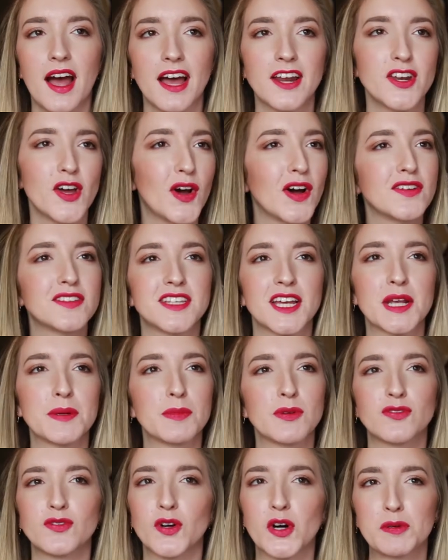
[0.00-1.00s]
I know I've said it
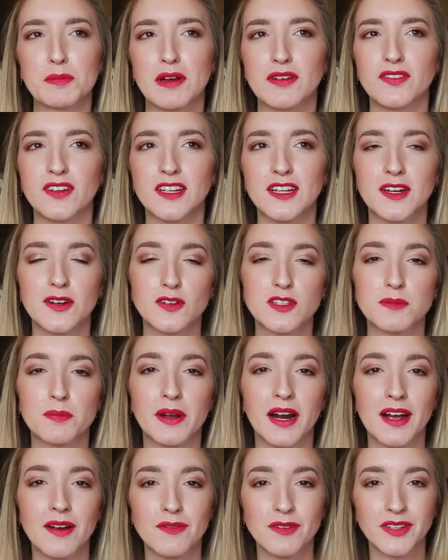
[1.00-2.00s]
before in my videos,
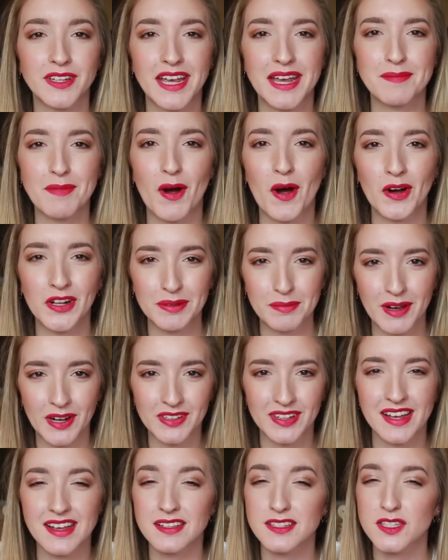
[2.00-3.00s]
but I really am all
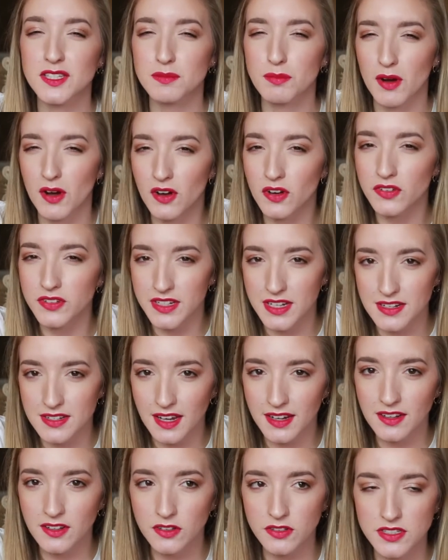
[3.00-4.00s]
about like small
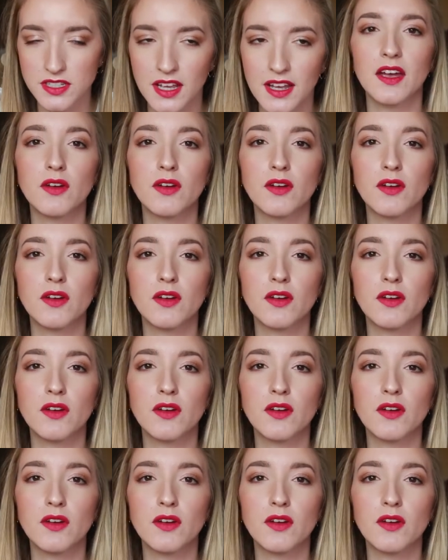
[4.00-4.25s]
details.